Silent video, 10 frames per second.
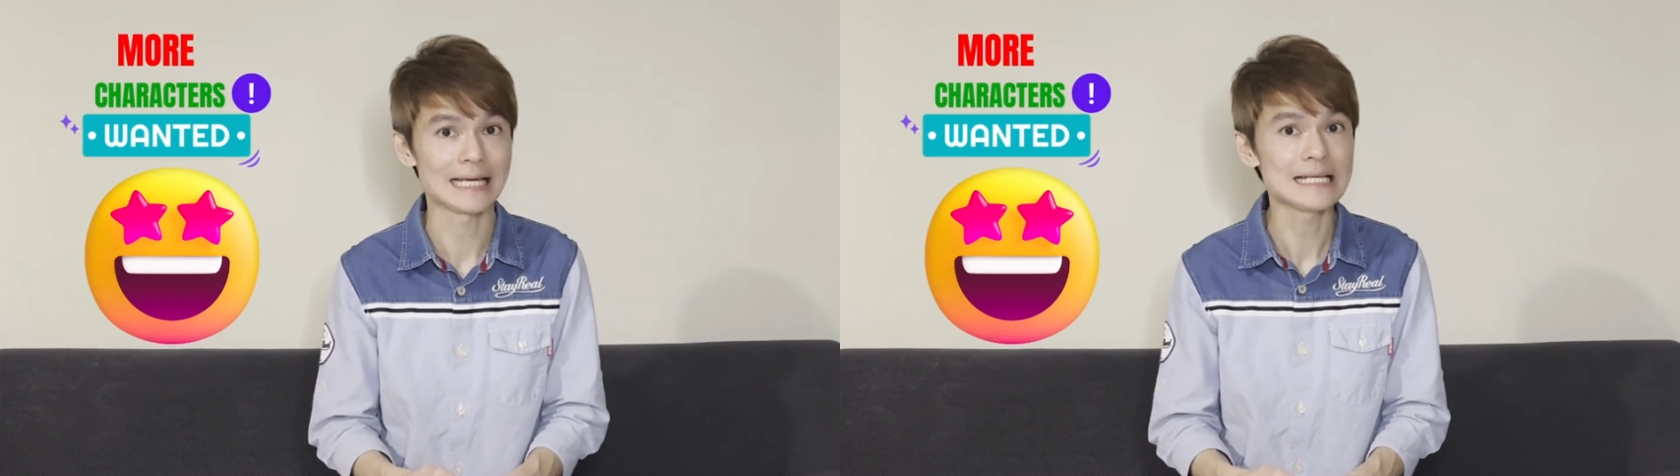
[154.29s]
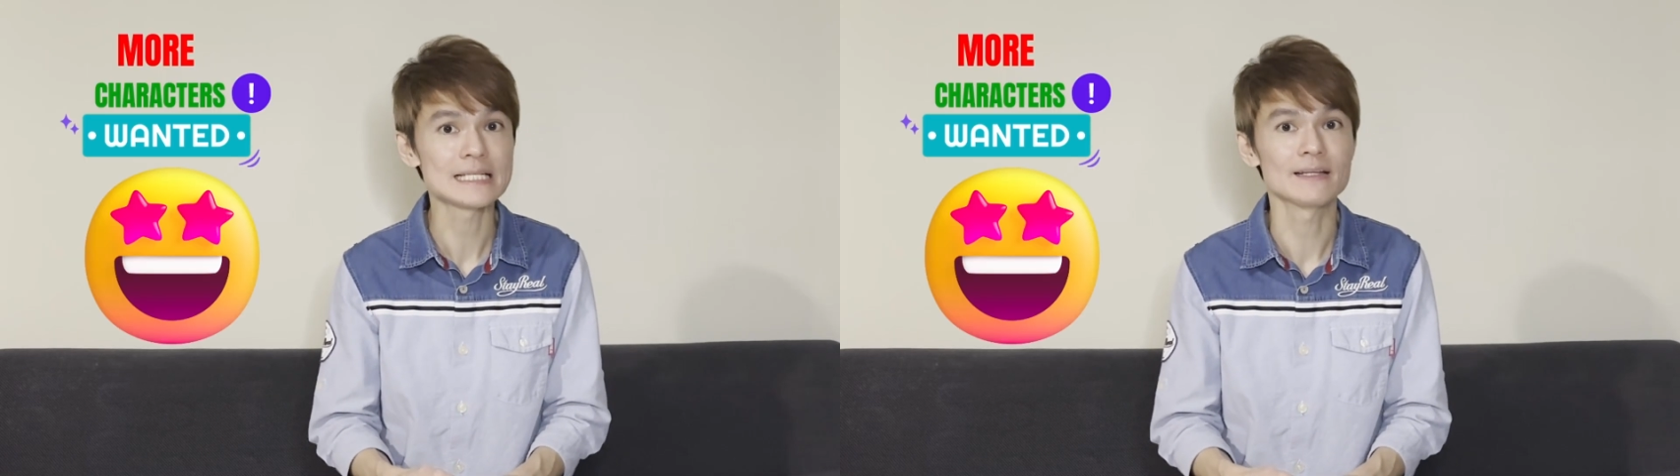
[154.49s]

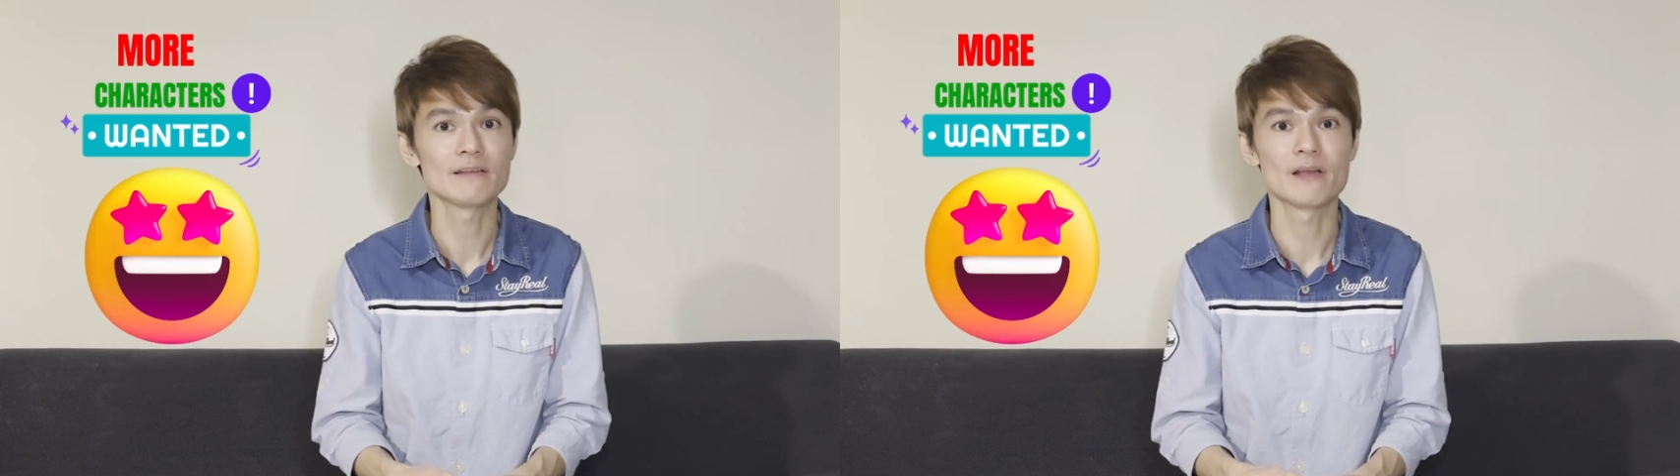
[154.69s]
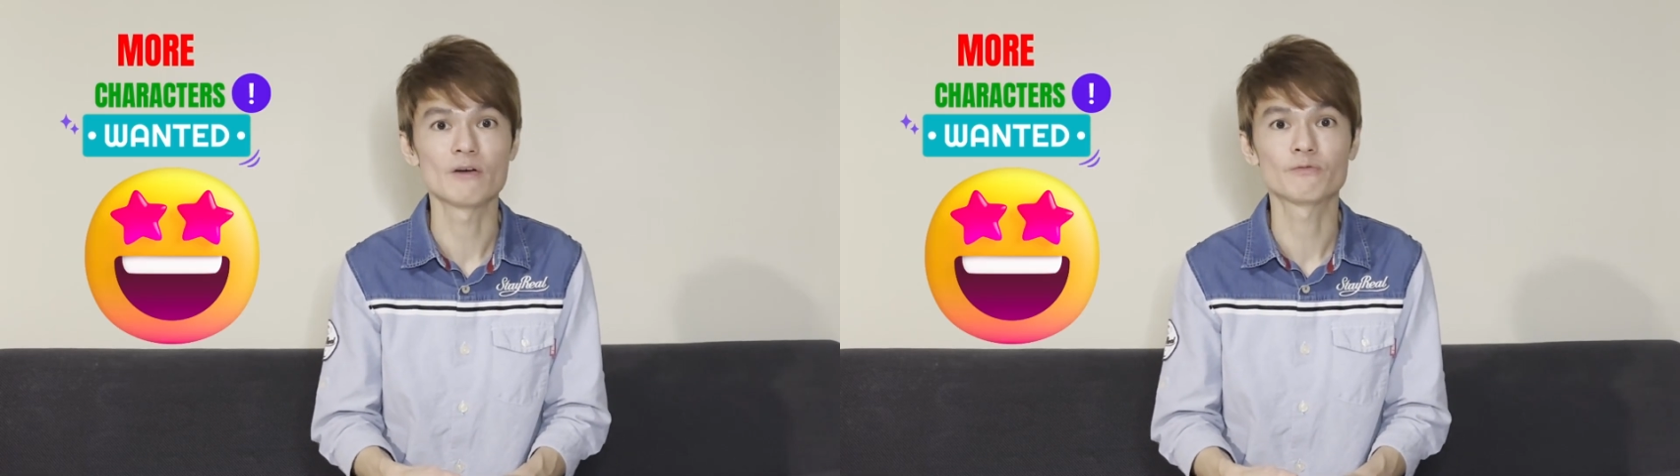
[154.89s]
isn't
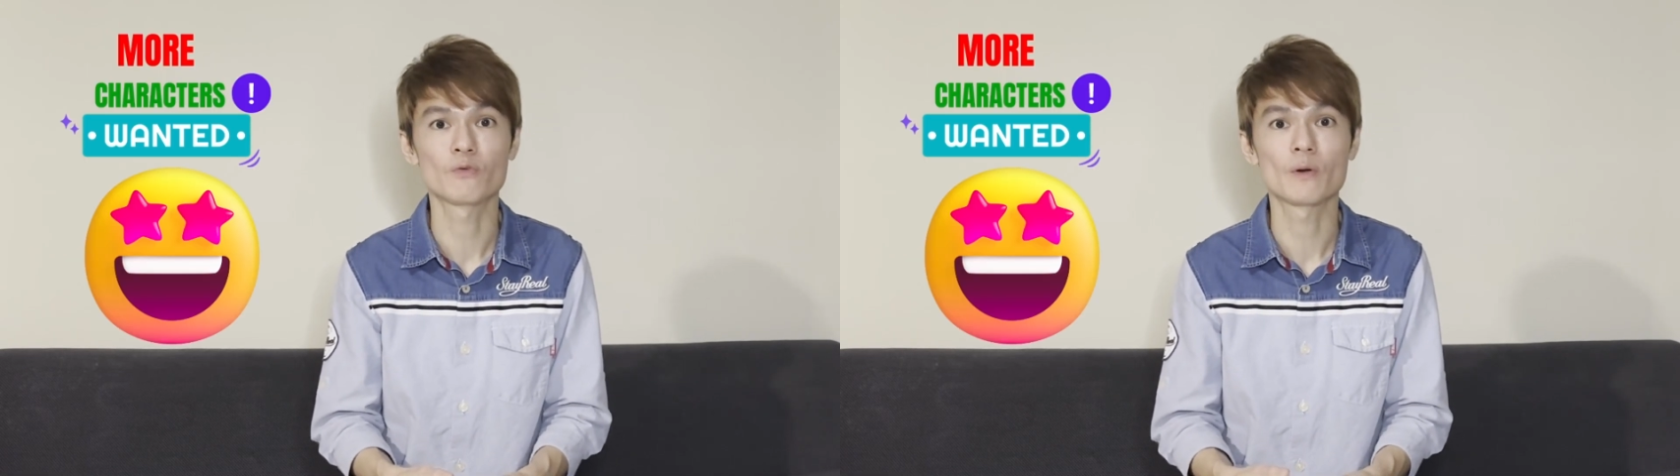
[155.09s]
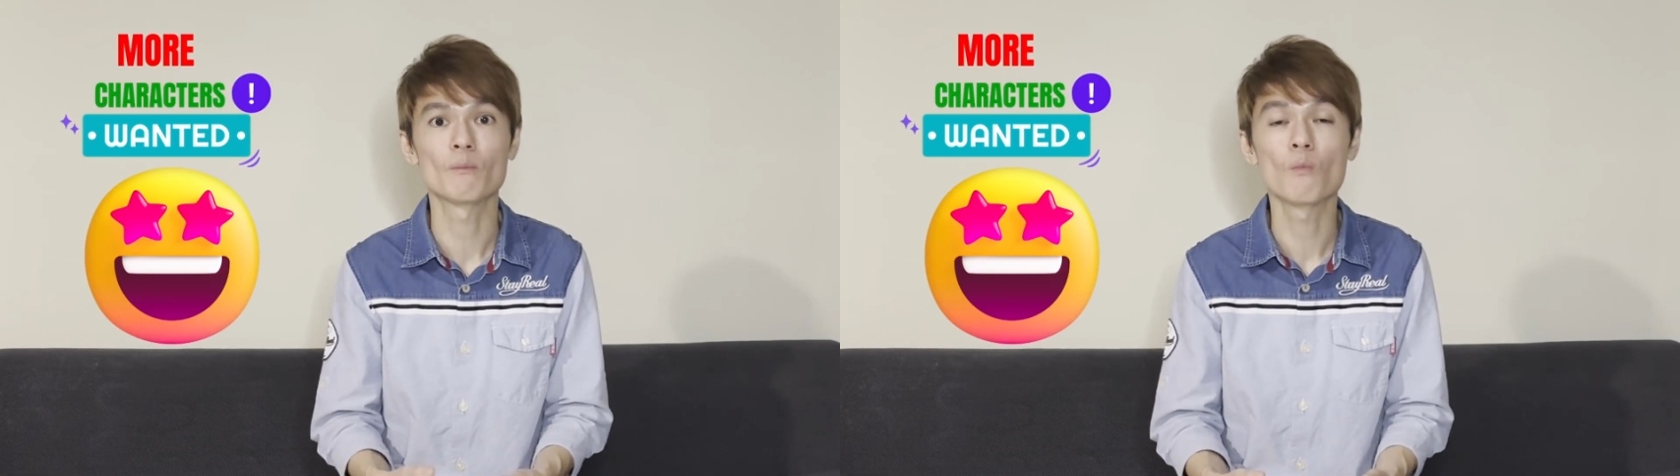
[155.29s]
enough
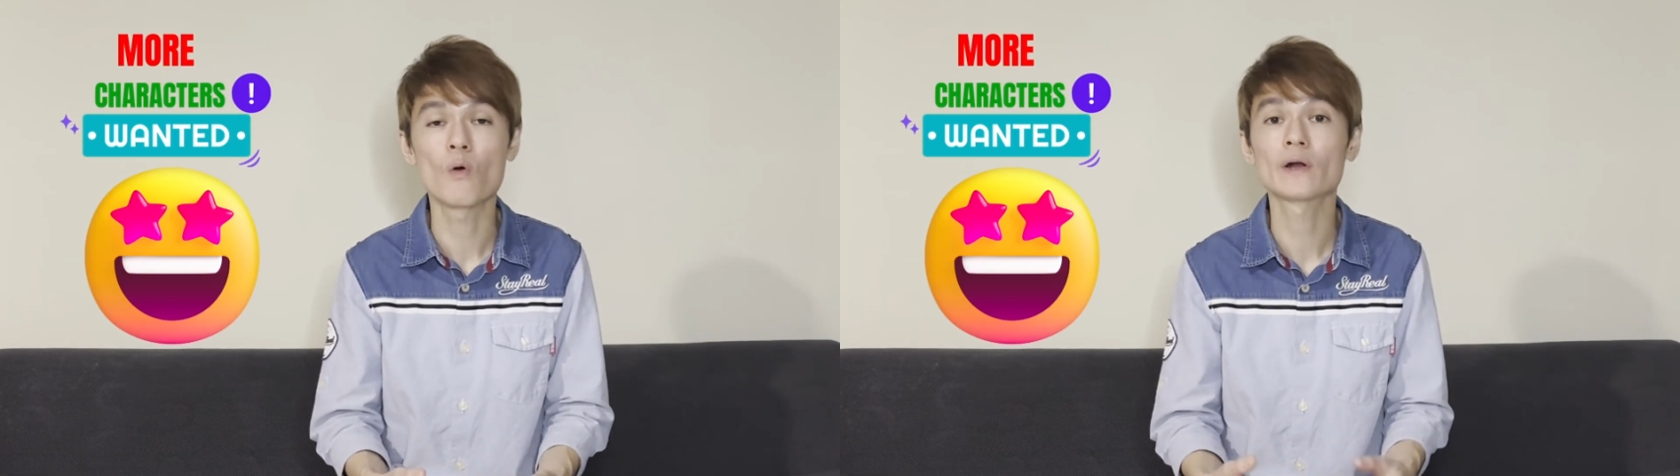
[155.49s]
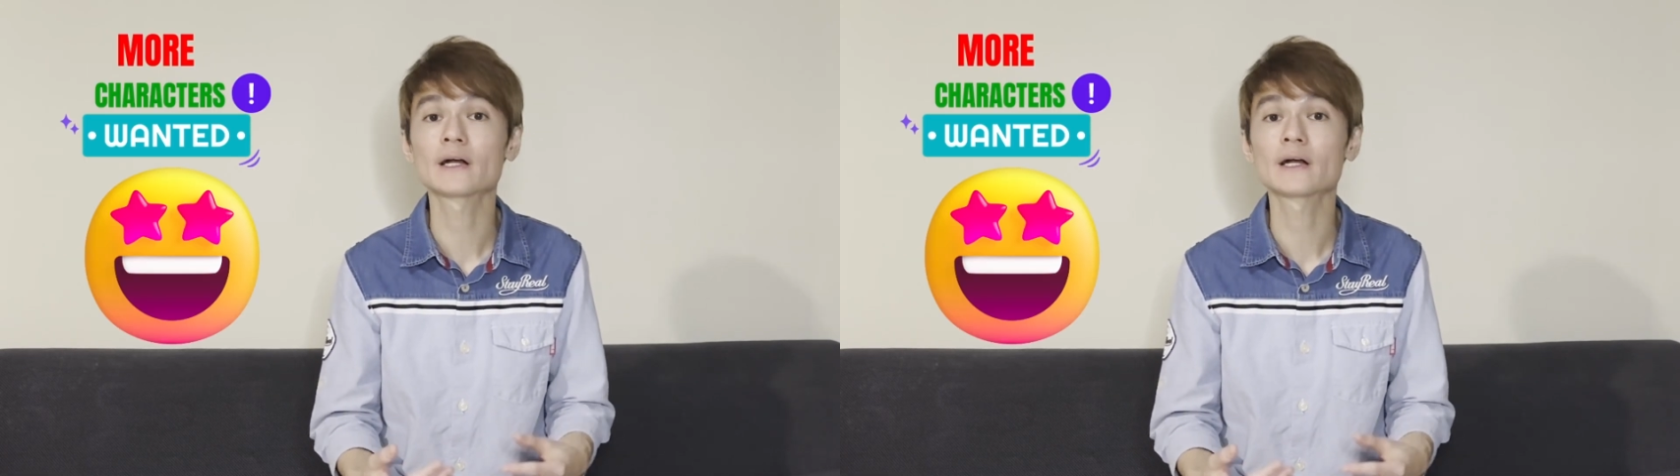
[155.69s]
for more